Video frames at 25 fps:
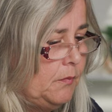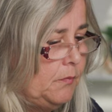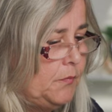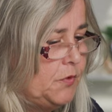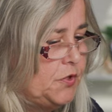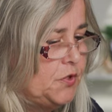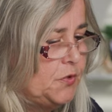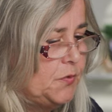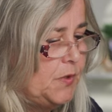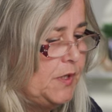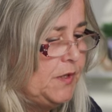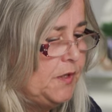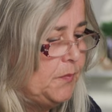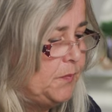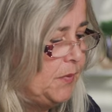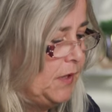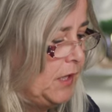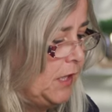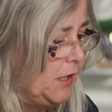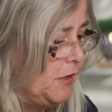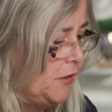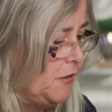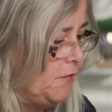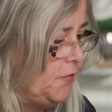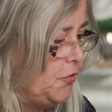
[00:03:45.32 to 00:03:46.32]
between the
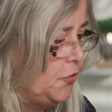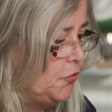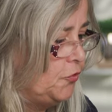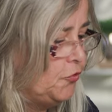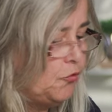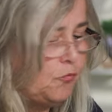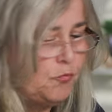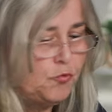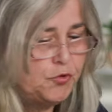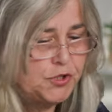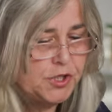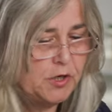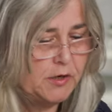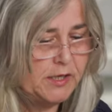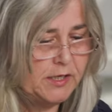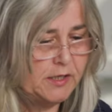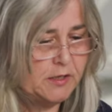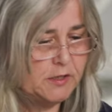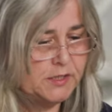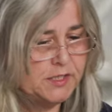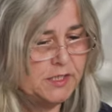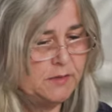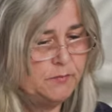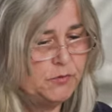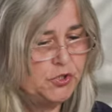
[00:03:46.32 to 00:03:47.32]
plates of your normal die
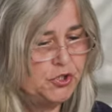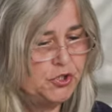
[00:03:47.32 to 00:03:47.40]
cutting